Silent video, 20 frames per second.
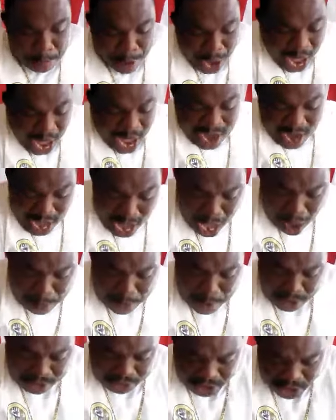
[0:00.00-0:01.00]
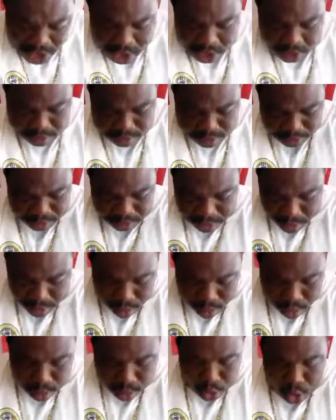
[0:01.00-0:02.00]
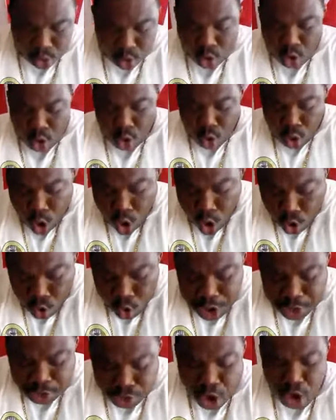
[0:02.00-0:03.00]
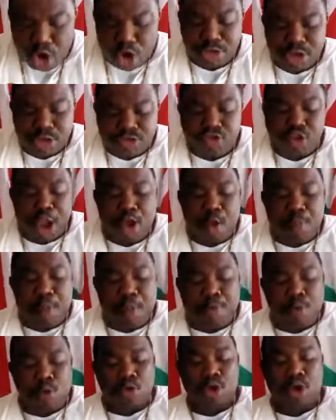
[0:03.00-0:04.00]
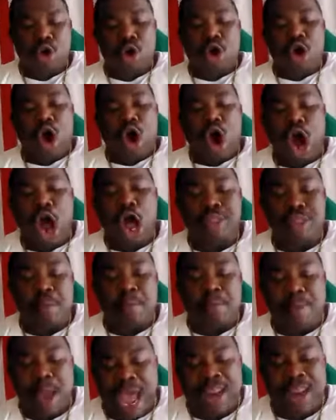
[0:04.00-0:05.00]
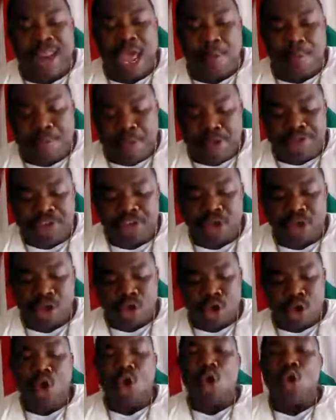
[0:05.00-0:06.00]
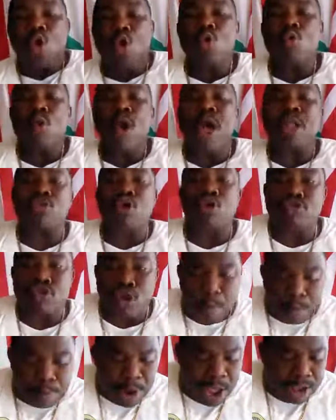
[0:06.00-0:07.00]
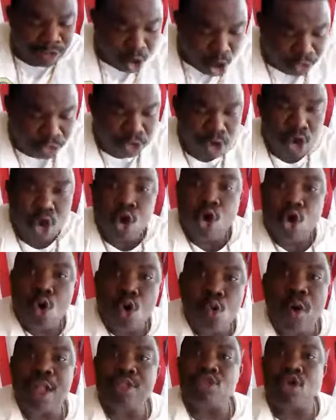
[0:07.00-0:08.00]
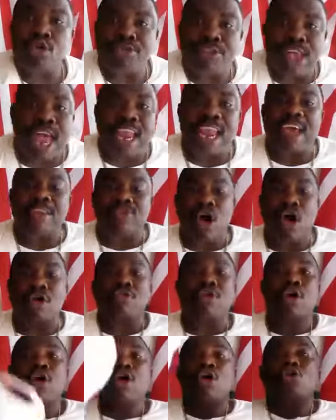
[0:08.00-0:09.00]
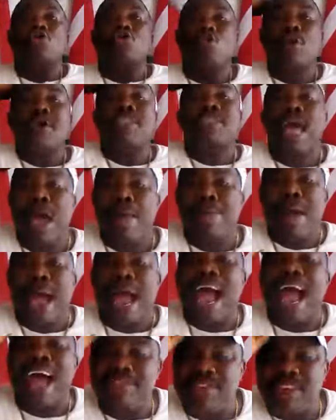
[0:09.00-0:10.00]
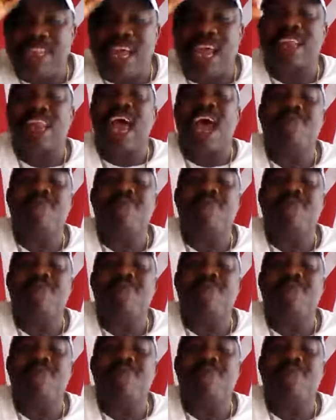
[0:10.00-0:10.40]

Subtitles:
Bad APC. Ogun is going to destroy you people. All the bad APC who want to suppress us, who want to silence us, you will die by accident.